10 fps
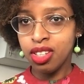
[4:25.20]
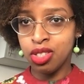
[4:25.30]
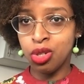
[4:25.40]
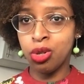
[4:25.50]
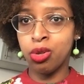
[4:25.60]

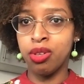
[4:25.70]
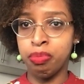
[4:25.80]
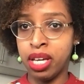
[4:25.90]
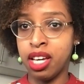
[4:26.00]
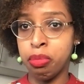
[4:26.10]
So
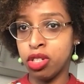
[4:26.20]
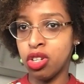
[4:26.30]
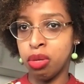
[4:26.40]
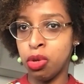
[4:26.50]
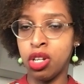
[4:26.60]
being able
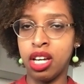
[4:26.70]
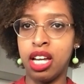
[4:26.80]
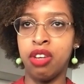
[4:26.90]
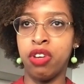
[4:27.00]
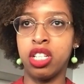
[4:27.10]
to
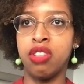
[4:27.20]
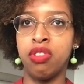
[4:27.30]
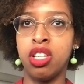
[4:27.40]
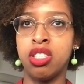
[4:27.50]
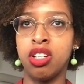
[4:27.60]
communicate
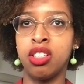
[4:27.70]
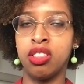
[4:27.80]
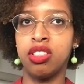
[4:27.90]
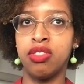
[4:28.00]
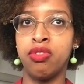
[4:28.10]
effectively is a
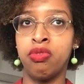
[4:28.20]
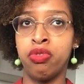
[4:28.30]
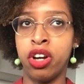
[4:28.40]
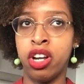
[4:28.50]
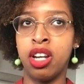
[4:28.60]

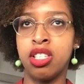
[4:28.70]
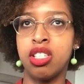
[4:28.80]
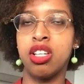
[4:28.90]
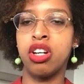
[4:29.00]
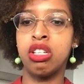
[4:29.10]
very
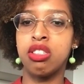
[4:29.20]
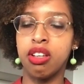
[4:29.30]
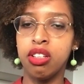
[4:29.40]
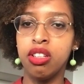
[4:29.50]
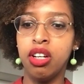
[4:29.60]
necessary
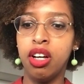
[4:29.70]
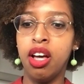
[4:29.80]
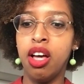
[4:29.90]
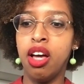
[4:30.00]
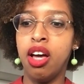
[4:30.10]
skill.
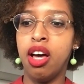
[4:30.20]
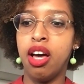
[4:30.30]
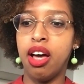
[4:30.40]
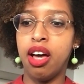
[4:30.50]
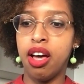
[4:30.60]

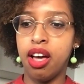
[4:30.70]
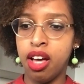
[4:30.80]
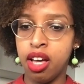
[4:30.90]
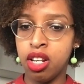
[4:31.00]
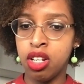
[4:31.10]

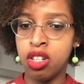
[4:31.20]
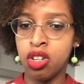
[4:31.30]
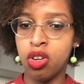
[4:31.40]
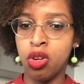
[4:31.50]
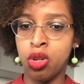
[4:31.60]

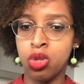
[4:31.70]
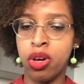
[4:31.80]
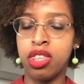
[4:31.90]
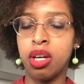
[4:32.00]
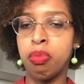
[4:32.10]
And
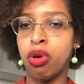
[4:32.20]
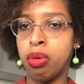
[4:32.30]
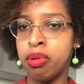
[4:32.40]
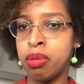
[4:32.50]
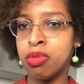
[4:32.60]
also I think
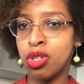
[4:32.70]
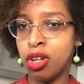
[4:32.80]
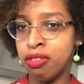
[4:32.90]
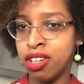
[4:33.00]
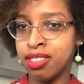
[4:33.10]
problem
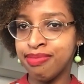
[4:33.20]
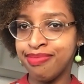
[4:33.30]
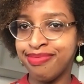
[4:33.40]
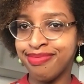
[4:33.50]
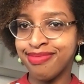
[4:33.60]
solving
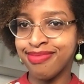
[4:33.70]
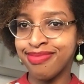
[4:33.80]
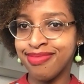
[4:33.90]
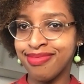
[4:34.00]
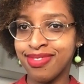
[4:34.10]

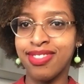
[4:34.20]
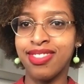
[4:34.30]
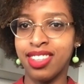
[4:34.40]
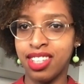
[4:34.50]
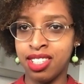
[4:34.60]

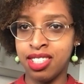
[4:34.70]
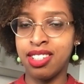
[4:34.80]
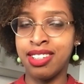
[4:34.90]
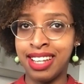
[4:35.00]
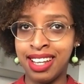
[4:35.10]
is
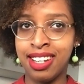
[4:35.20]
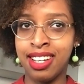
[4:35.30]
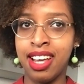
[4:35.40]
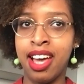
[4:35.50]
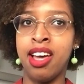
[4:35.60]

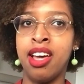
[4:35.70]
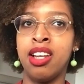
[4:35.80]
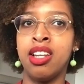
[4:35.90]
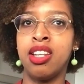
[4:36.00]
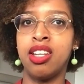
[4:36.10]
needed,
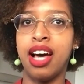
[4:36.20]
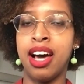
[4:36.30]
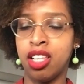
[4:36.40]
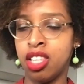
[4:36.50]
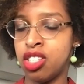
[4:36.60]
and
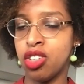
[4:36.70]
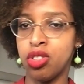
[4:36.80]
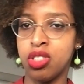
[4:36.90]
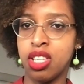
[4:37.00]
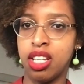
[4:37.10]

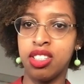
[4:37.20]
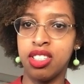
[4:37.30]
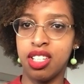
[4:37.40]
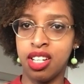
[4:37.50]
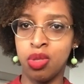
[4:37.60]
analytical
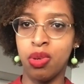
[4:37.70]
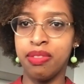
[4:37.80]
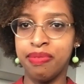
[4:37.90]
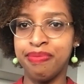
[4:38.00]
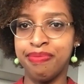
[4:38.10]
skills as well.